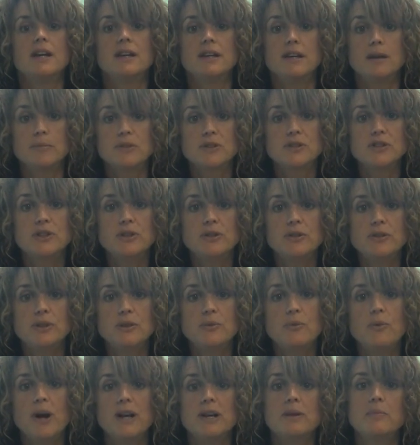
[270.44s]
Number 2,
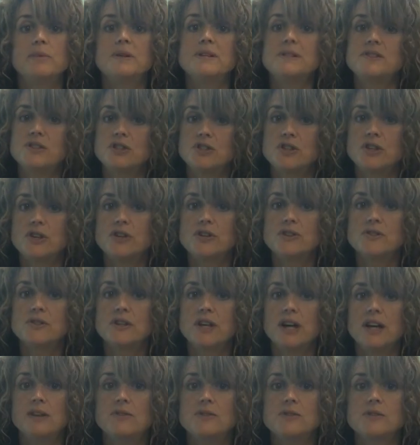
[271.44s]
you want to position
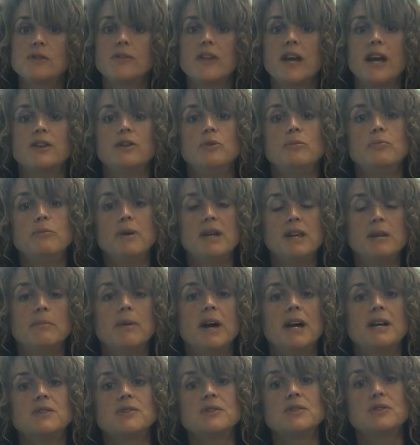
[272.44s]
yourself so that you
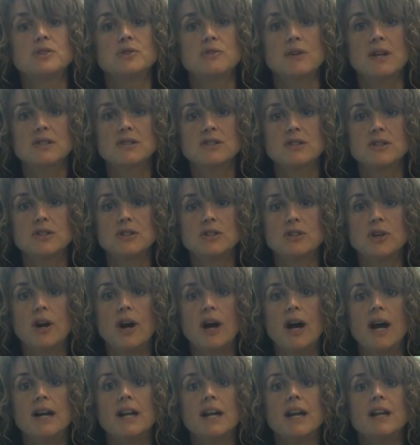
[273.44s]
minimize the stress to the
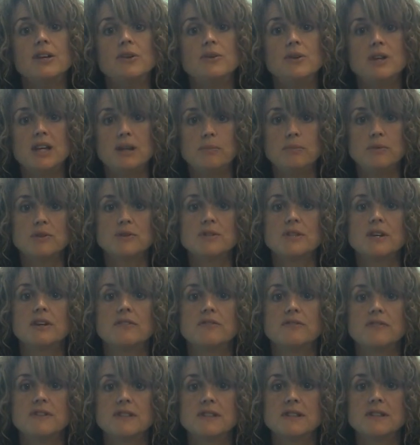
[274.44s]
dog and you keep
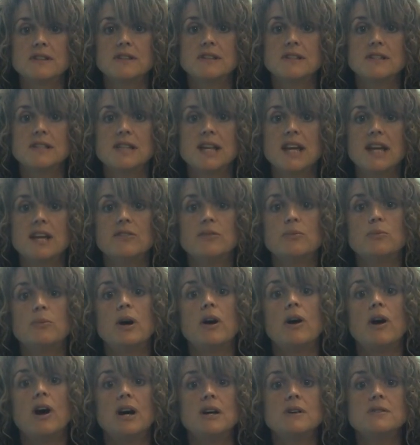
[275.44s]
yourself physically safe
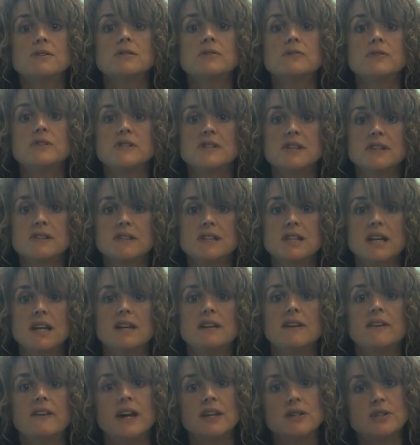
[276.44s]
while also
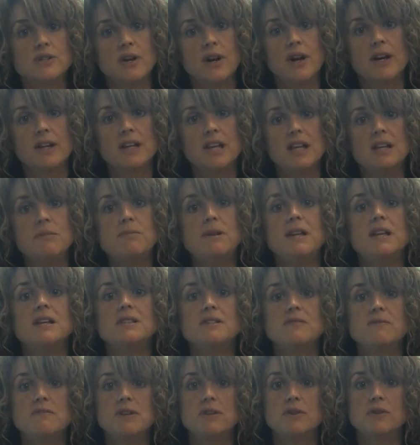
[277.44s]
facilitating that dog keeping
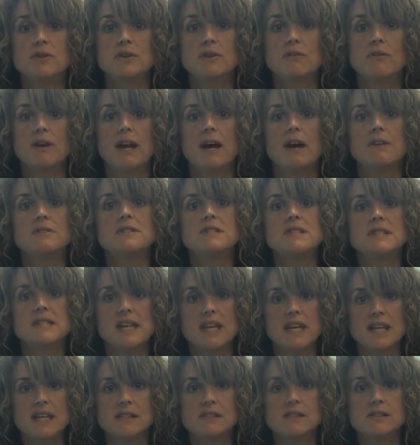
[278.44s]
its feet on the ground and
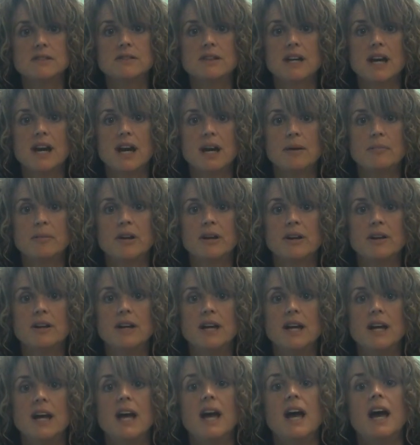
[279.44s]
staying a little calmer.
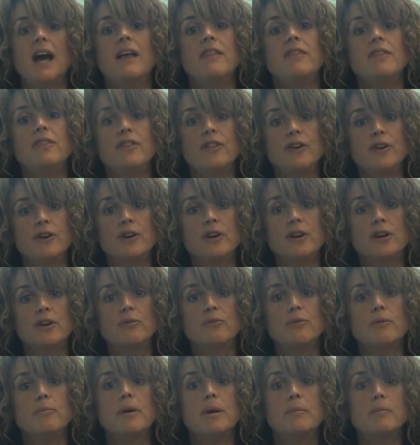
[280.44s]
And
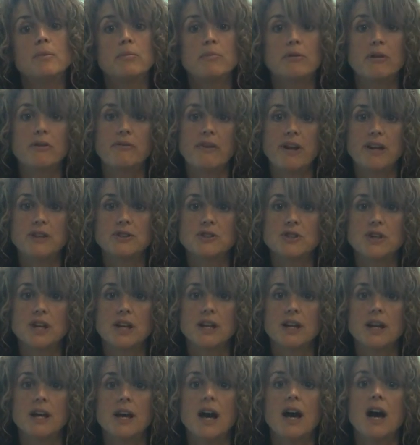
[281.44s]
3rd, remember prevention.
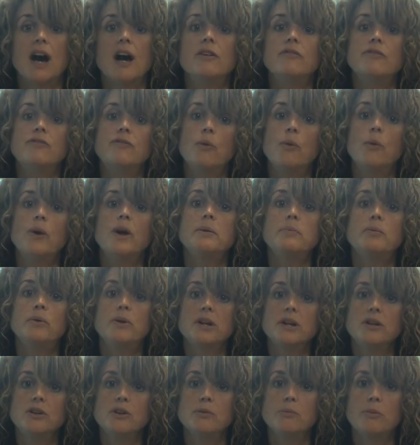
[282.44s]
Avoid
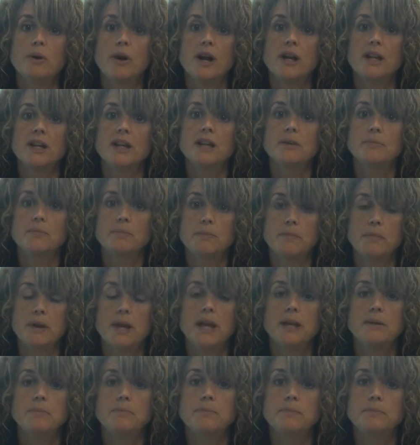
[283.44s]
putting your body
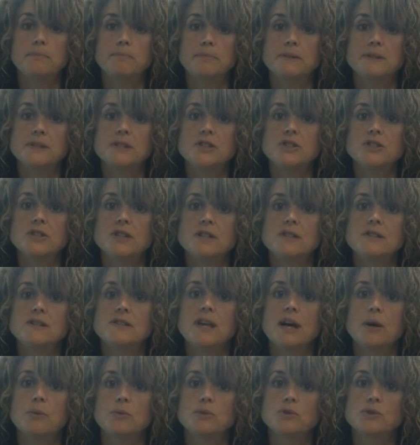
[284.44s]
in positions
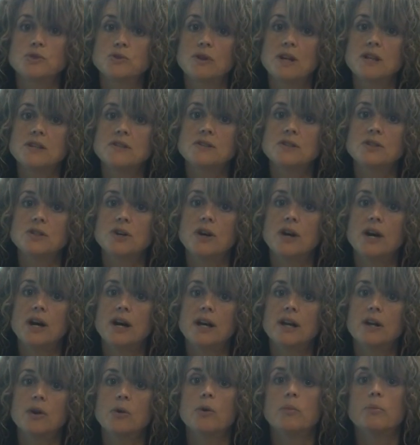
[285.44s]
that will stress the
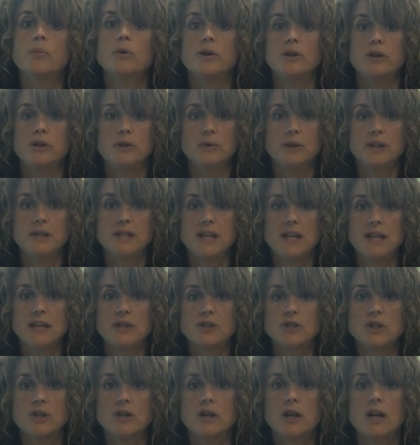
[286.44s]
dog or put you in
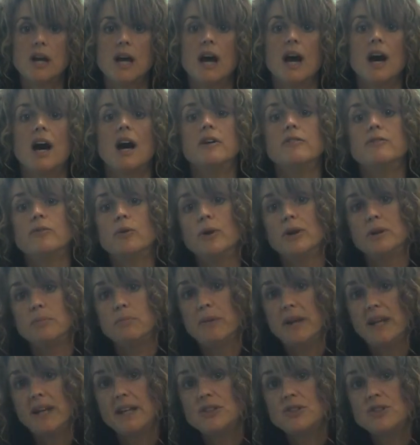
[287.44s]
danger. Avoid
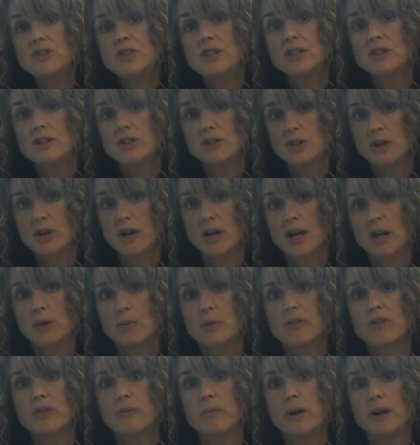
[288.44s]
pinching the dog
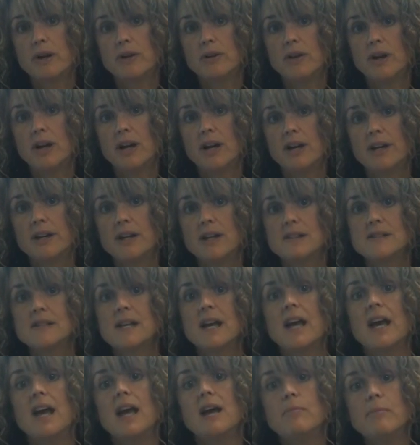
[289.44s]
with the buckle harness,
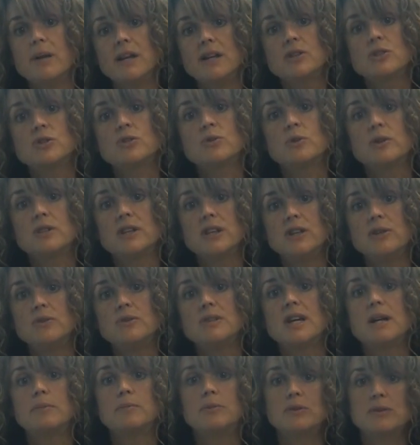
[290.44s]
and make sure that you
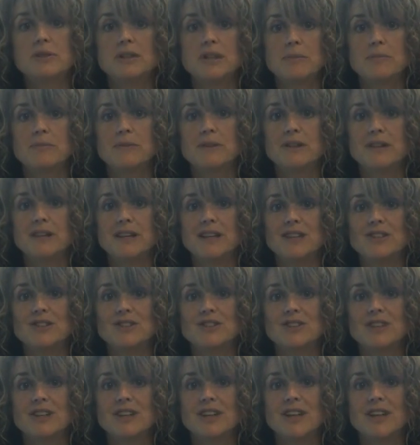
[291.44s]
double clip the leash.